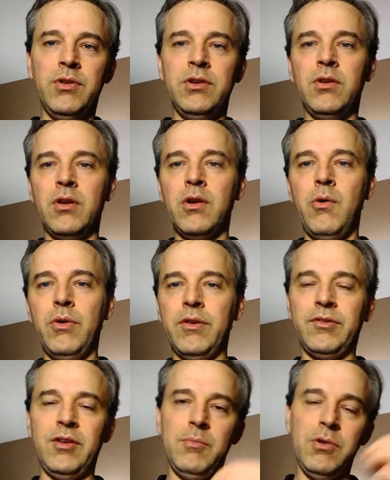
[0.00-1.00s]
then you can go with a
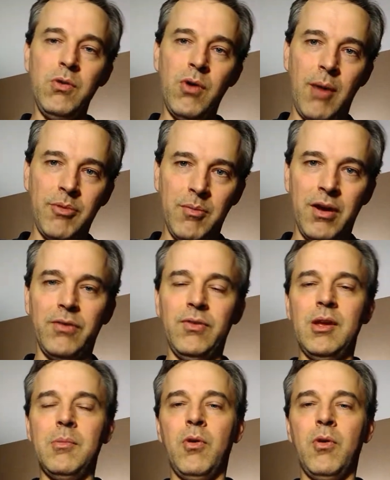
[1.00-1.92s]
CPU optimized VM.